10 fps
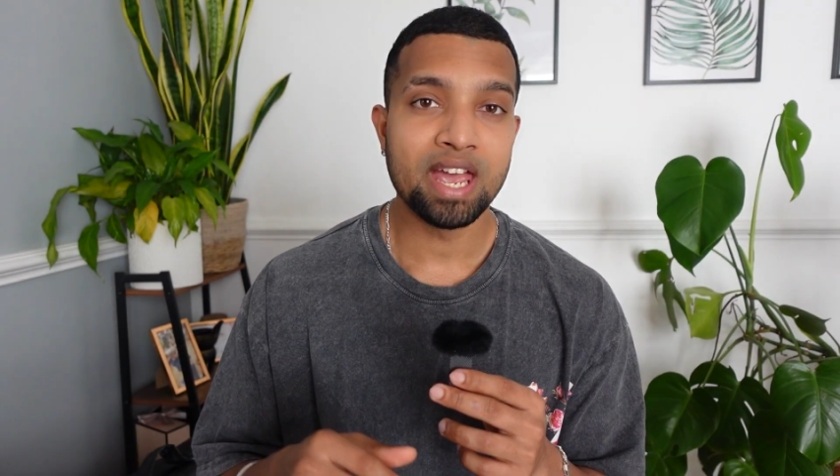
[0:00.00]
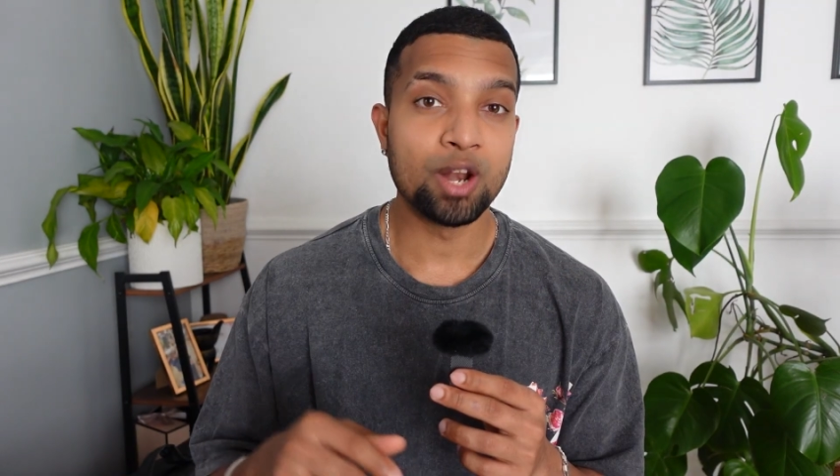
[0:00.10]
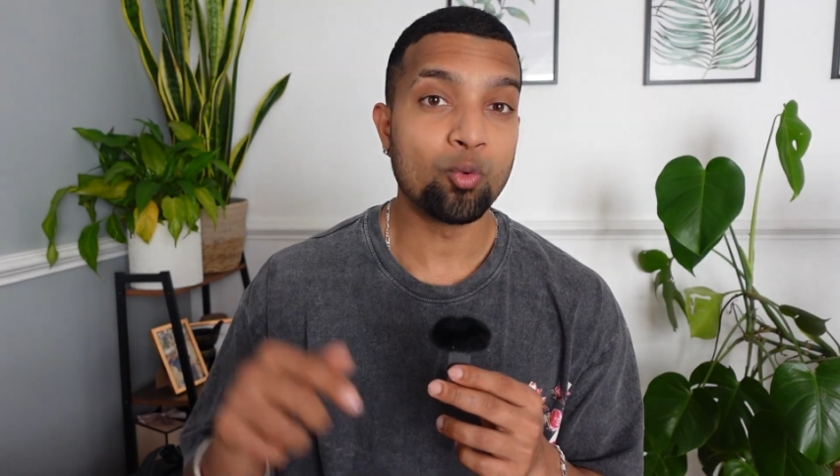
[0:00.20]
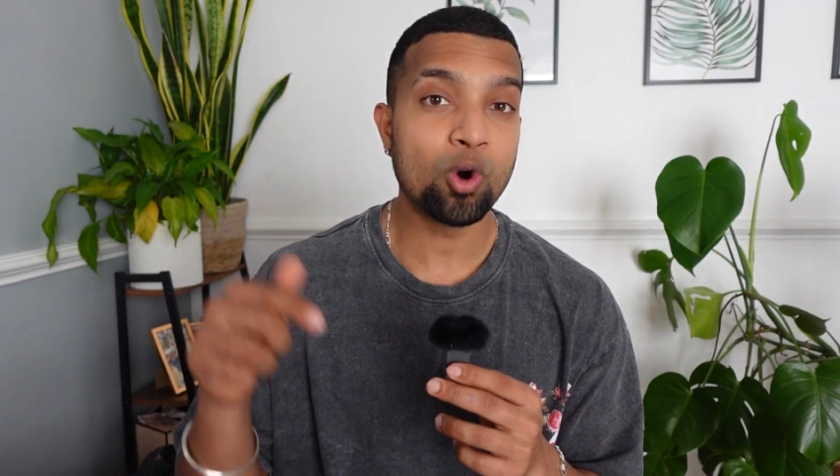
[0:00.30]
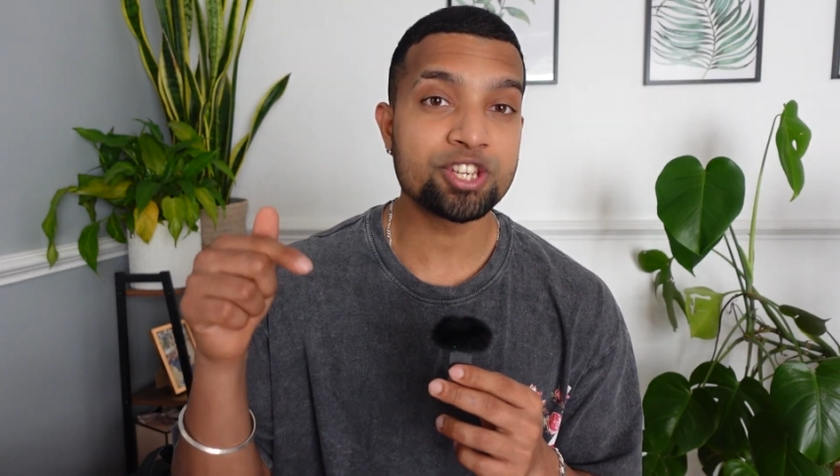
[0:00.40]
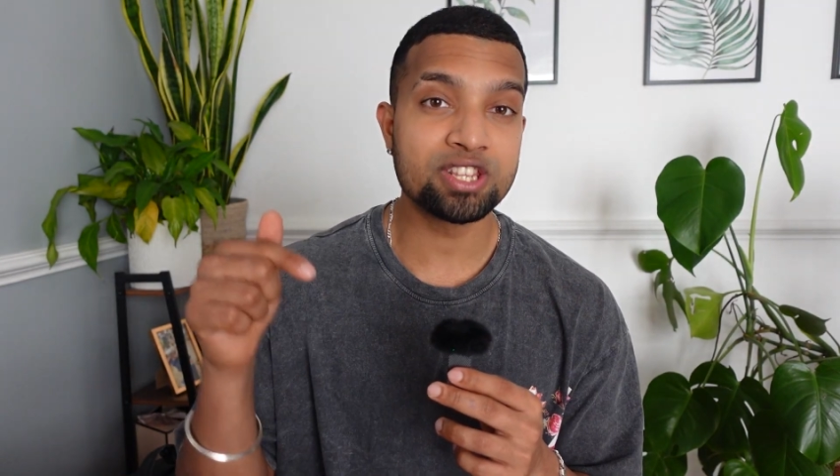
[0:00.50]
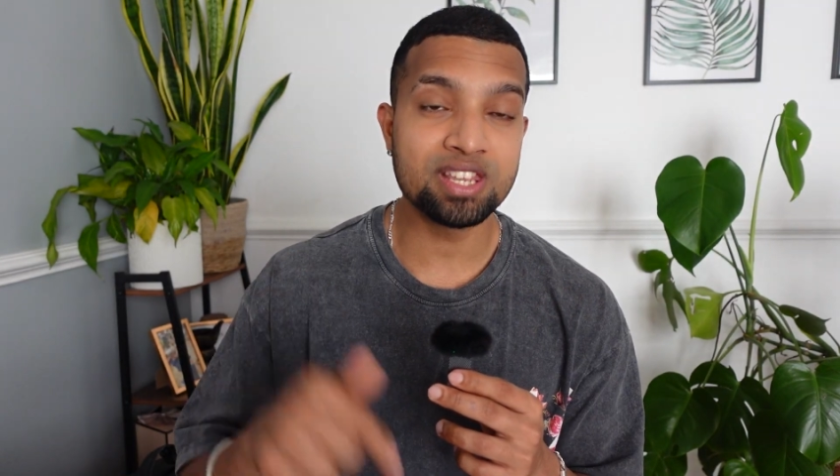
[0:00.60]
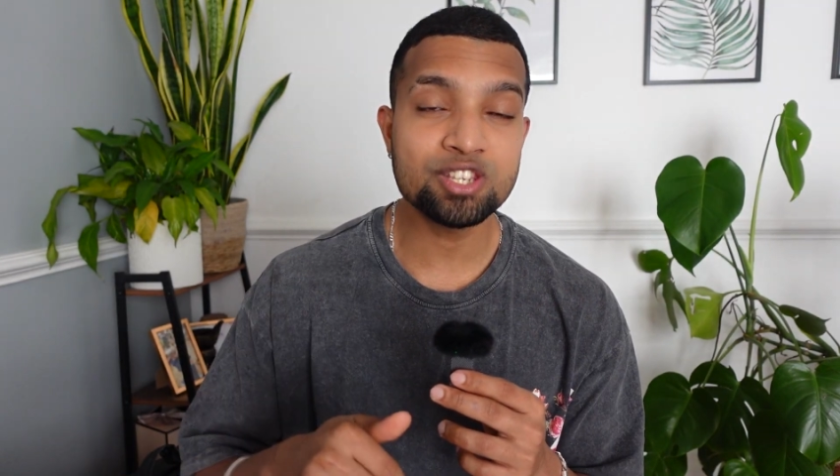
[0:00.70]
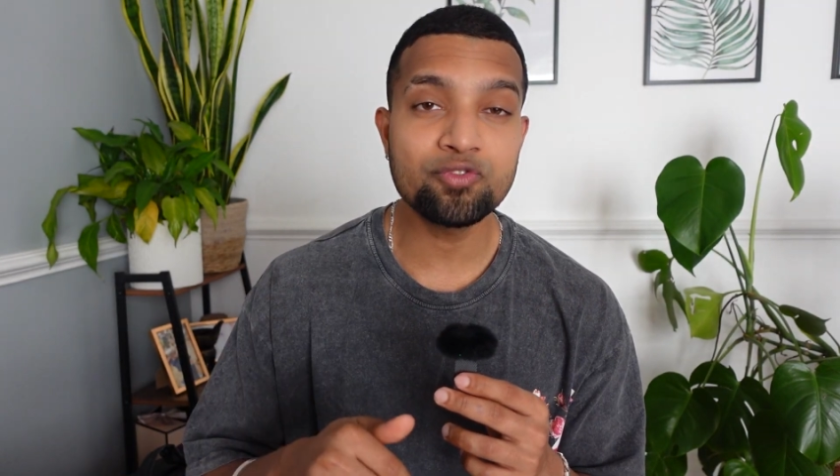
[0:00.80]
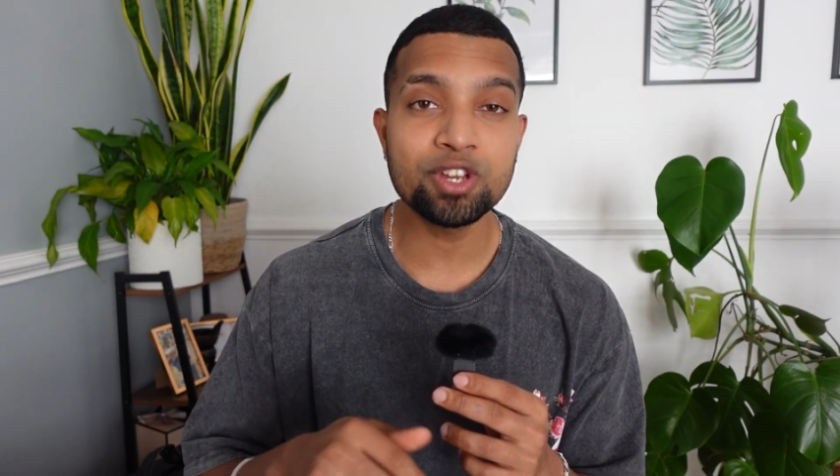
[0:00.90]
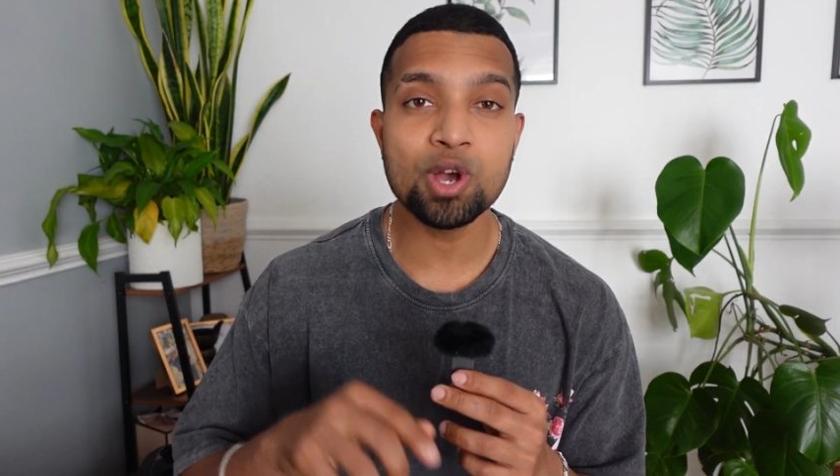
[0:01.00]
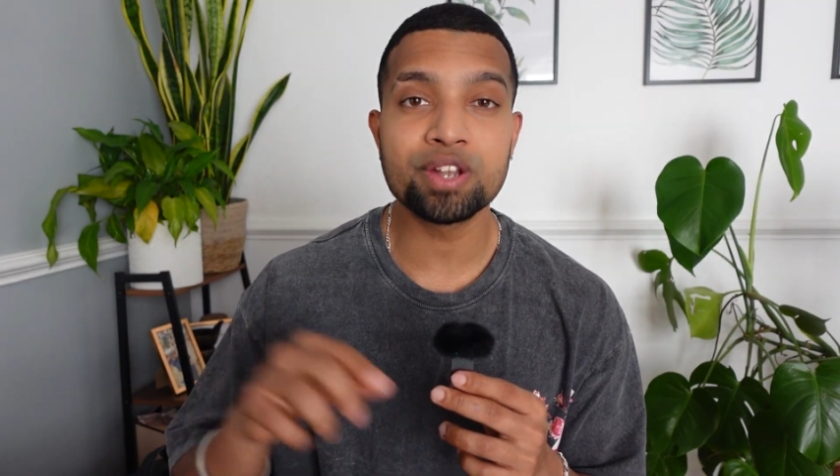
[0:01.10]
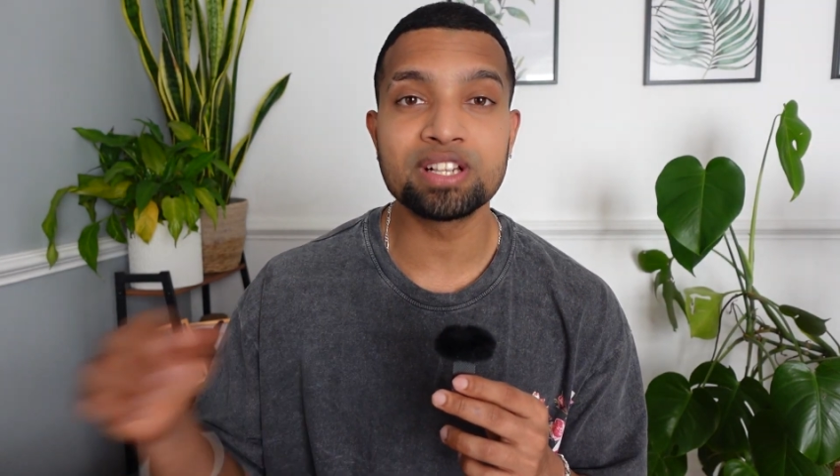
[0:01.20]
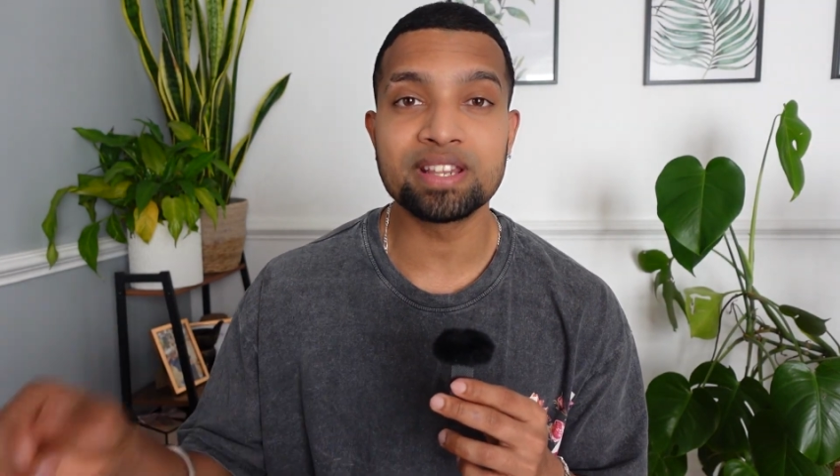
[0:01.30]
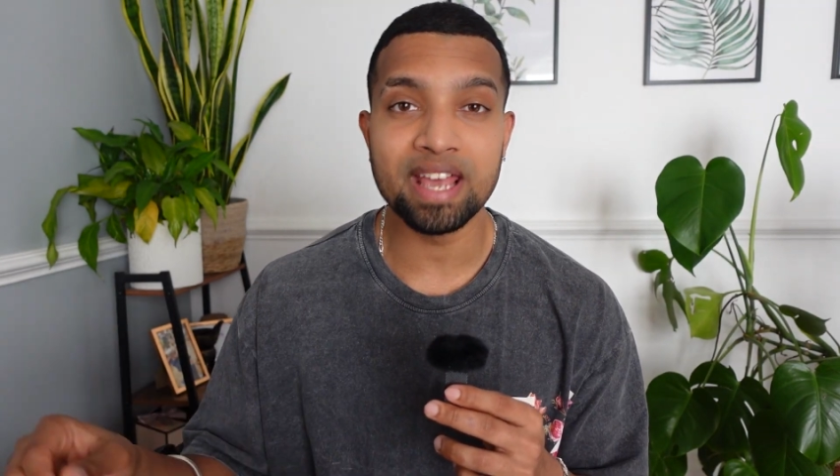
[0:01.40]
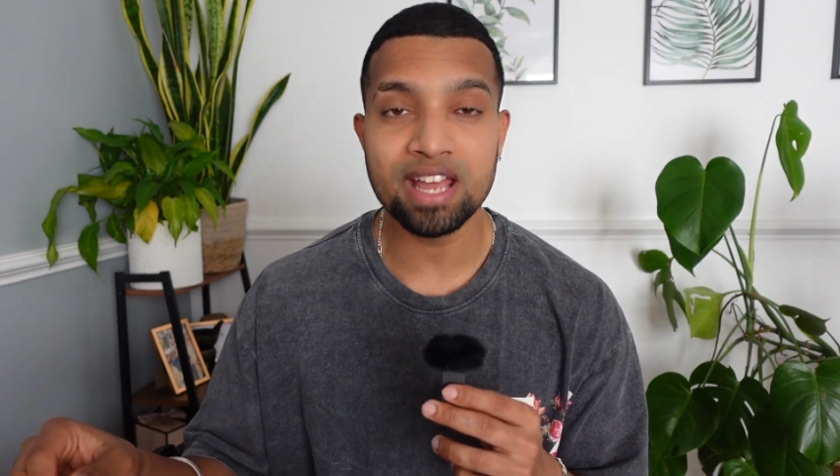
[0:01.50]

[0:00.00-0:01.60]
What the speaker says: And watch this video until the